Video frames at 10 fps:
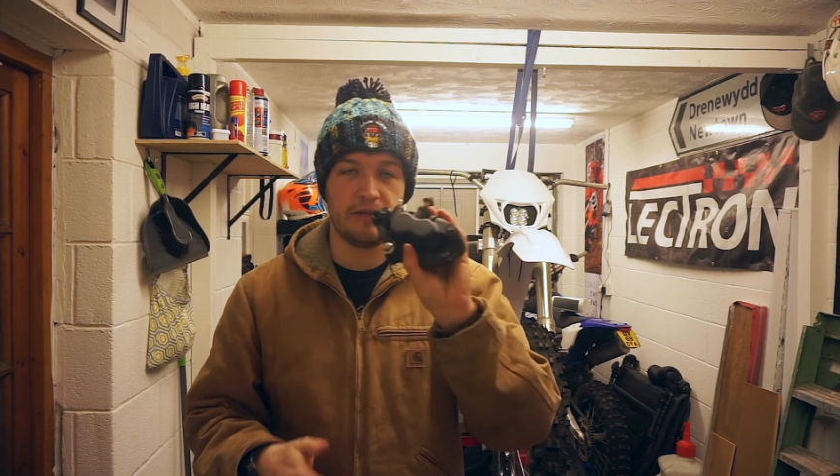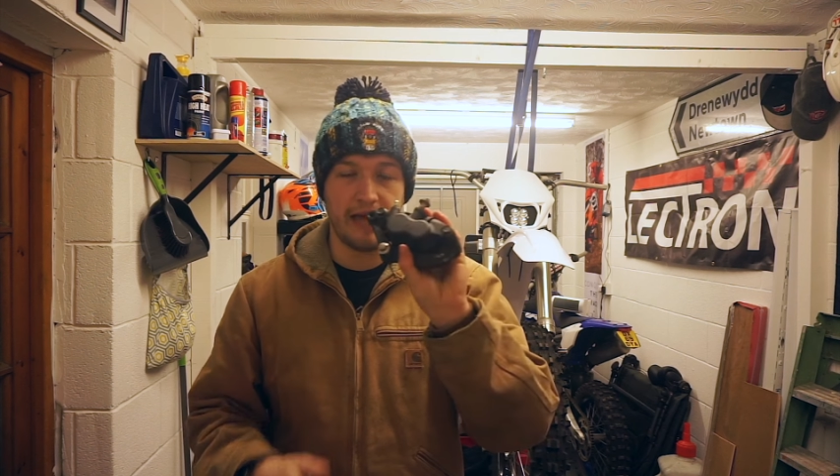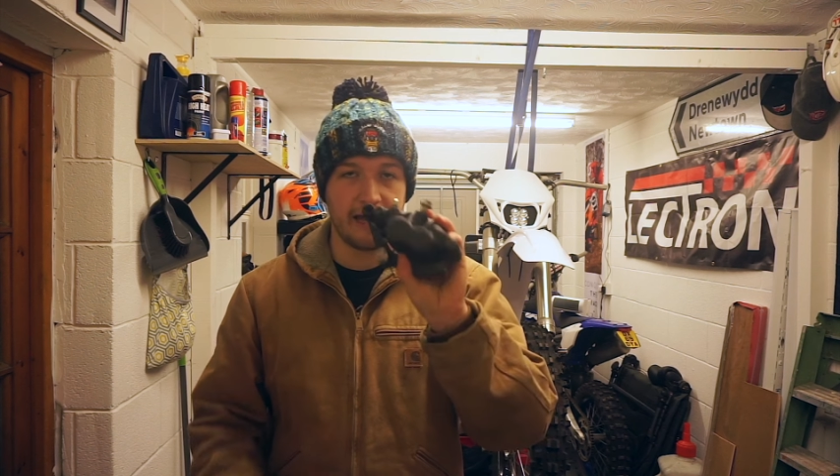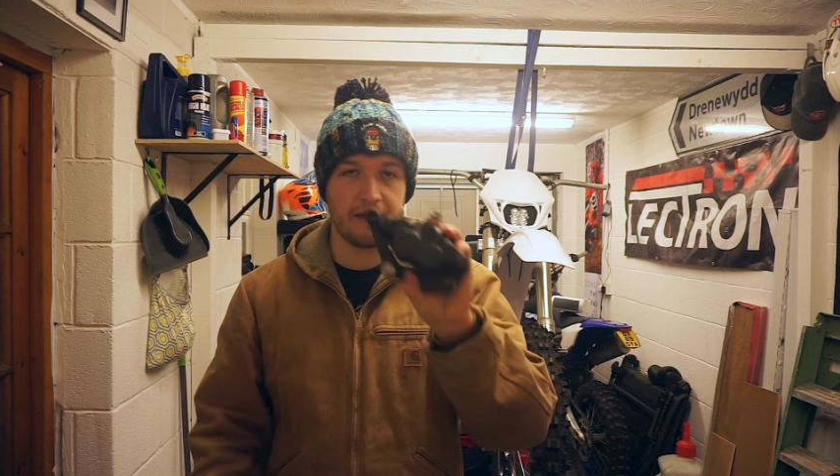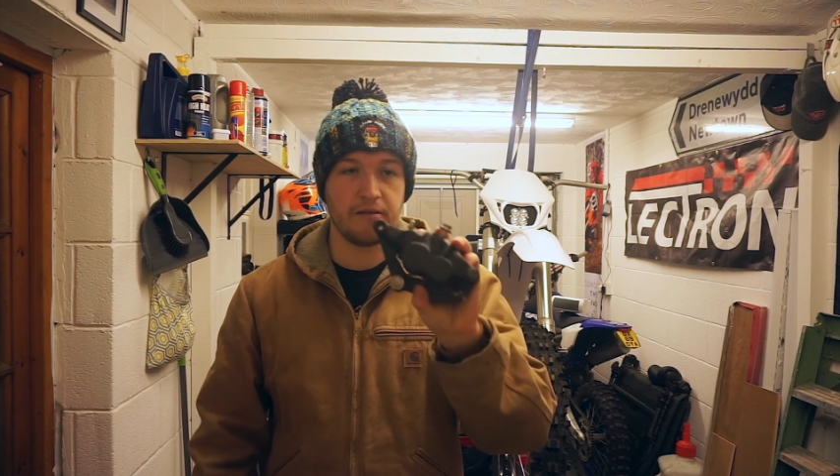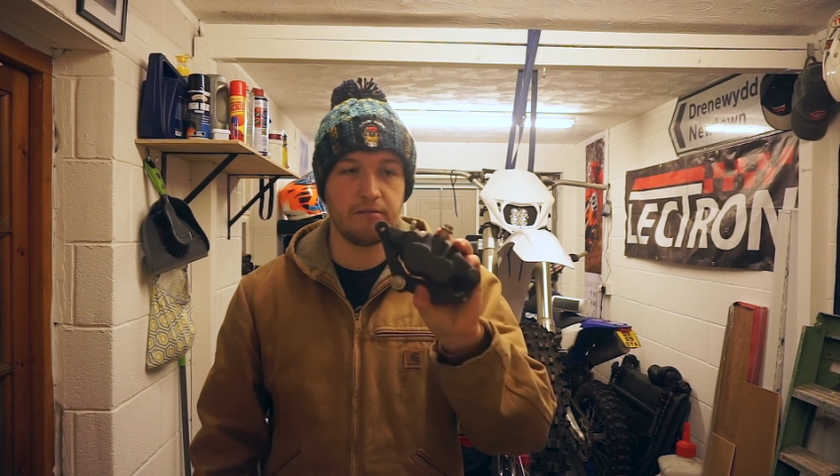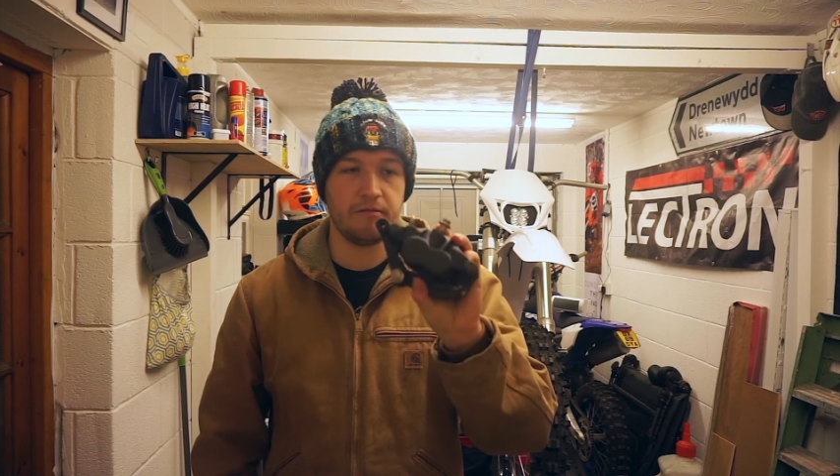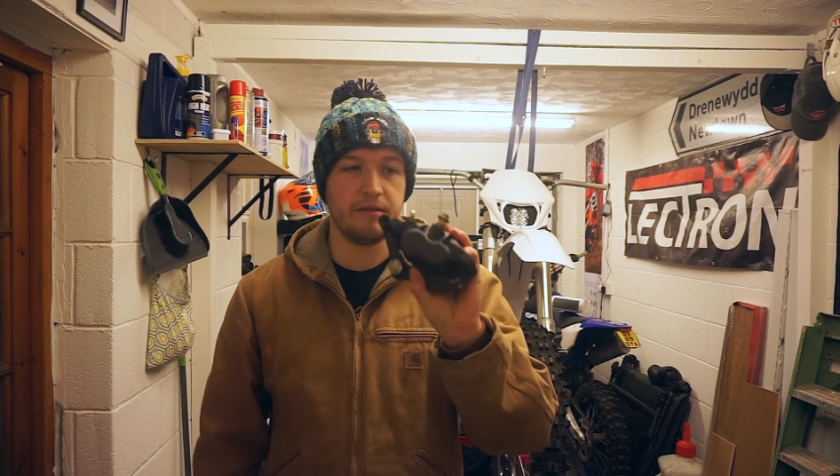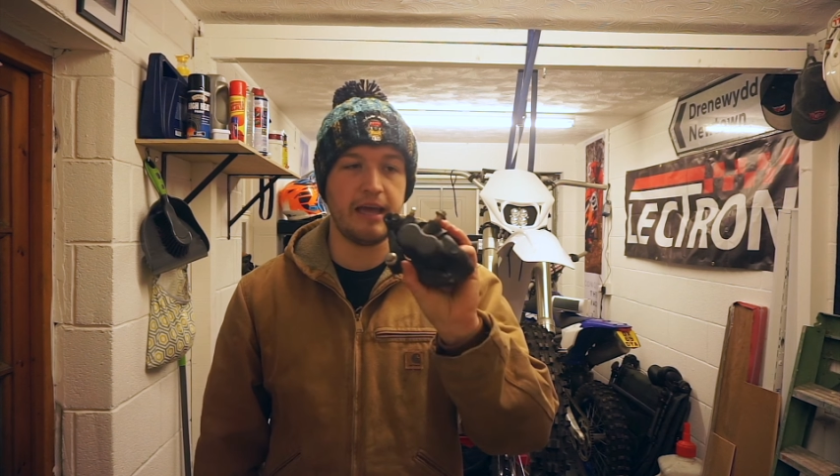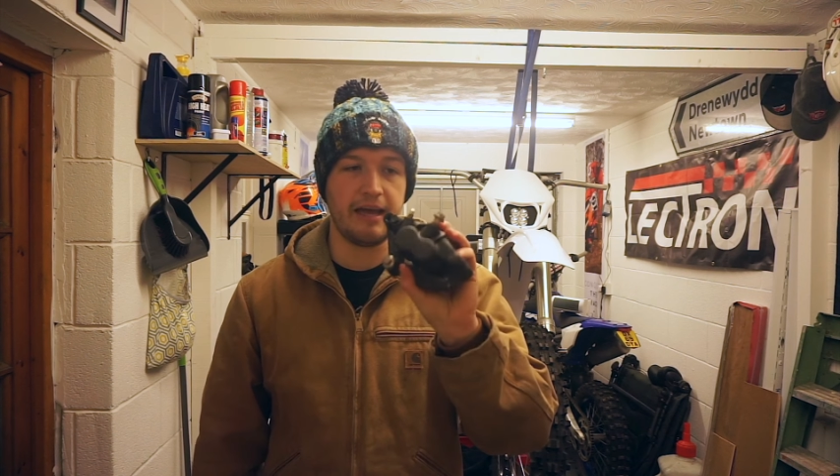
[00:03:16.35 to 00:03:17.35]
Dan
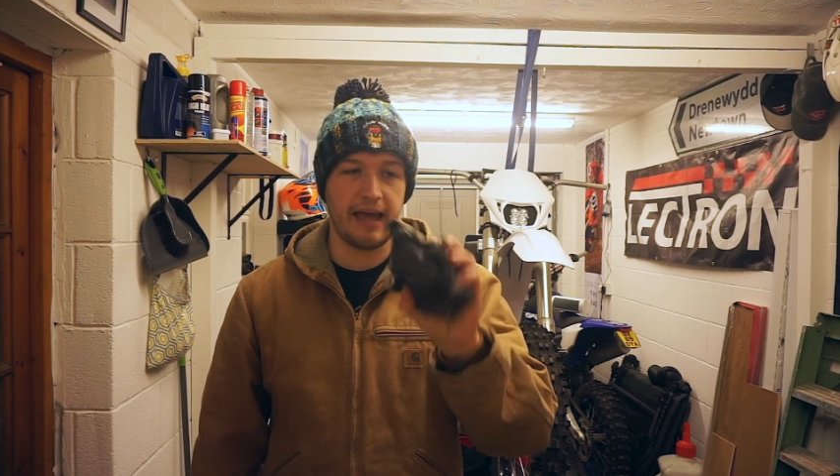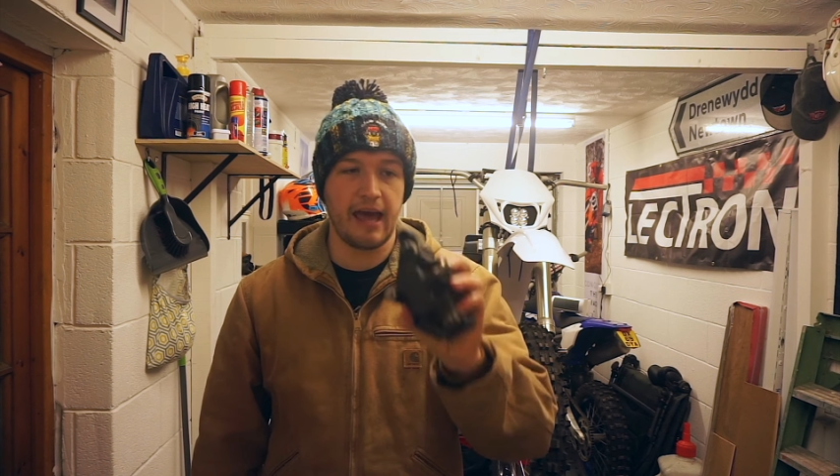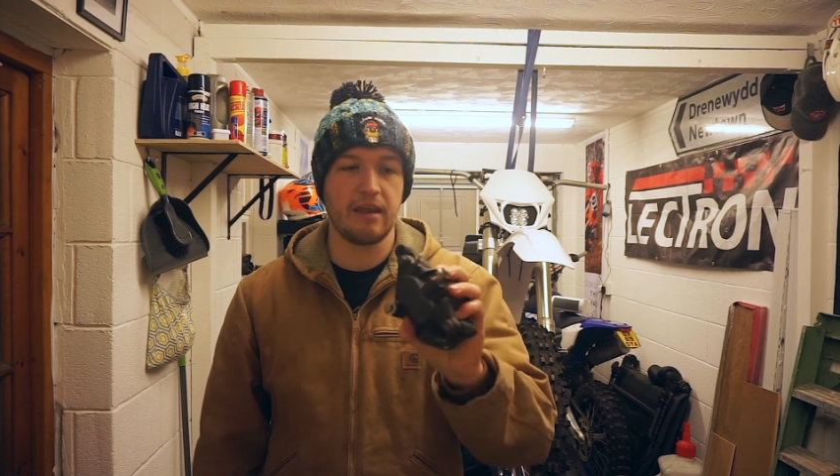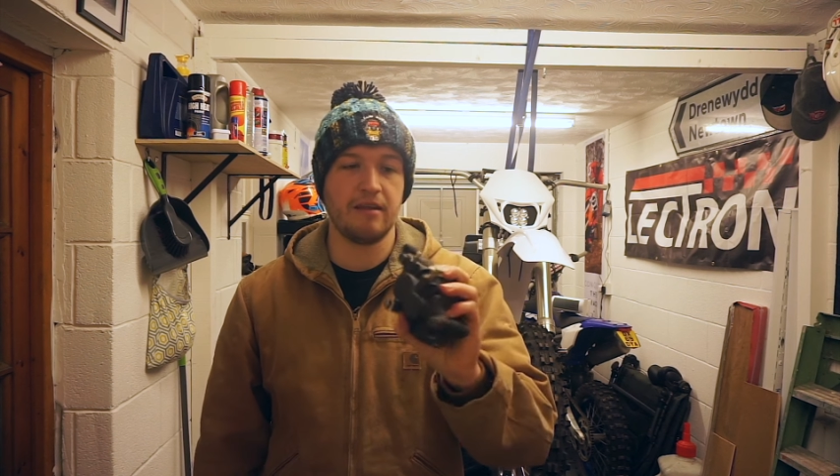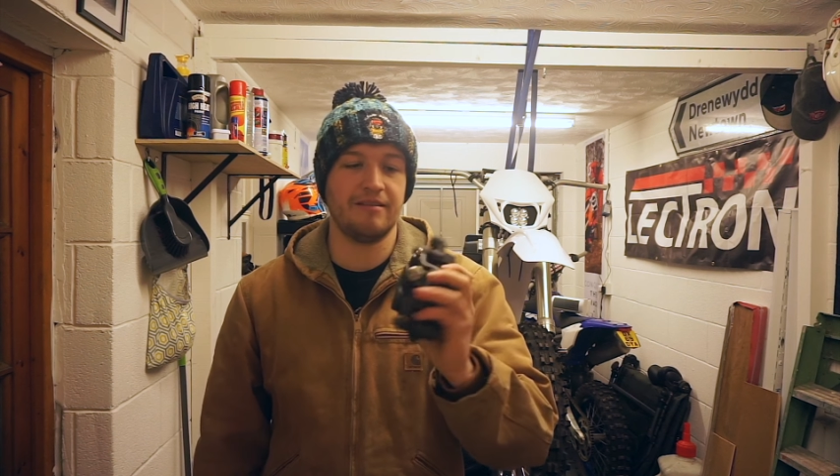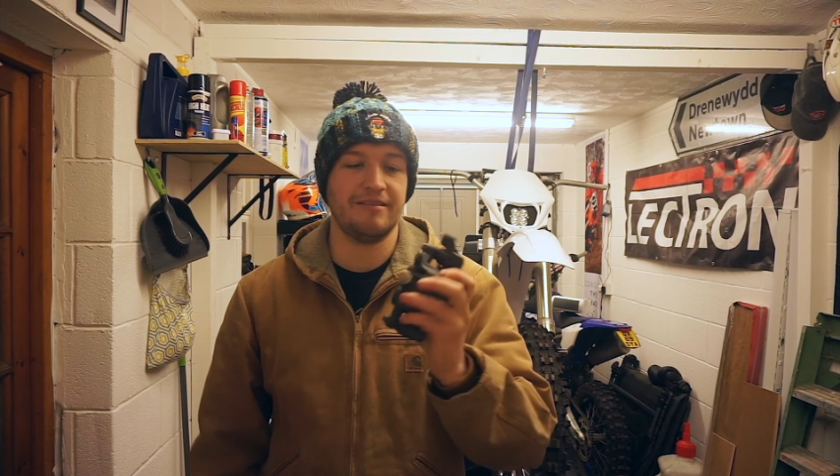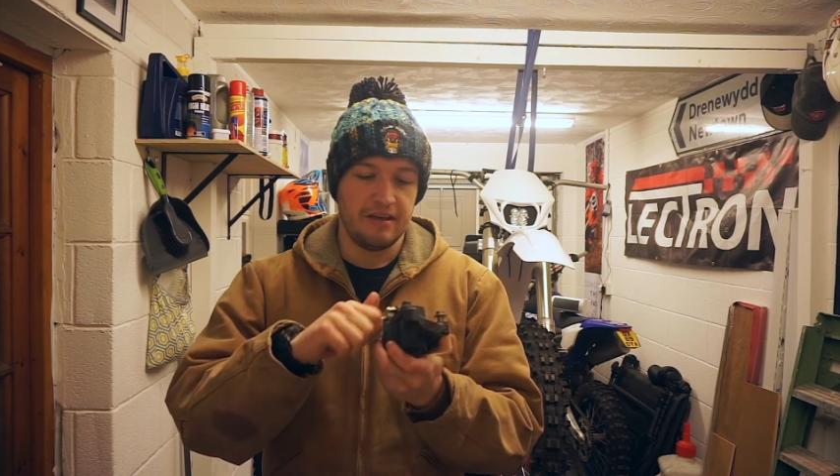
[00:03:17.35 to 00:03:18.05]
yet again.